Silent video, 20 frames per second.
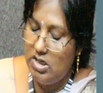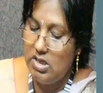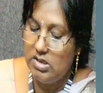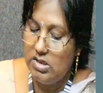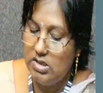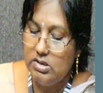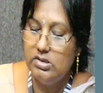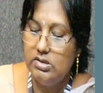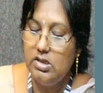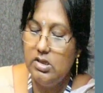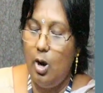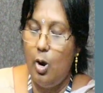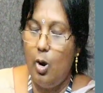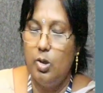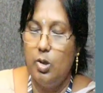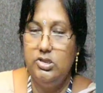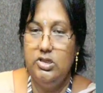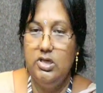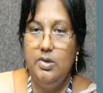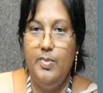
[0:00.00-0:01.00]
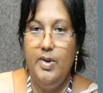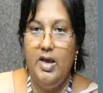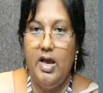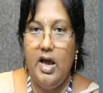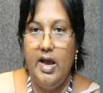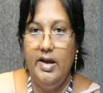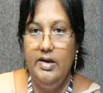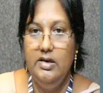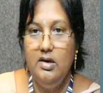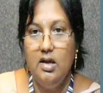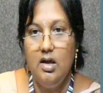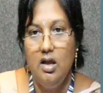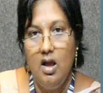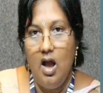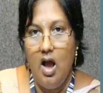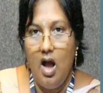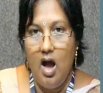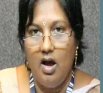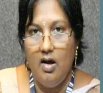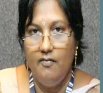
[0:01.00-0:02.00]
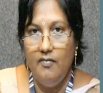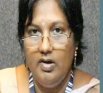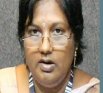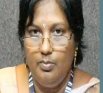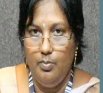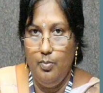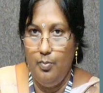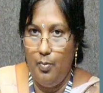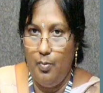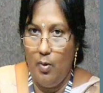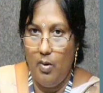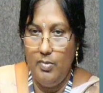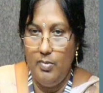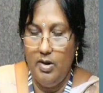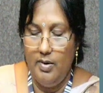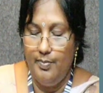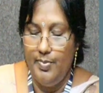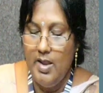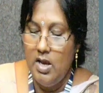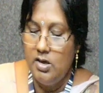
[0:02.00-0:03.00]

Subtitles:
This is the logic behind our problem.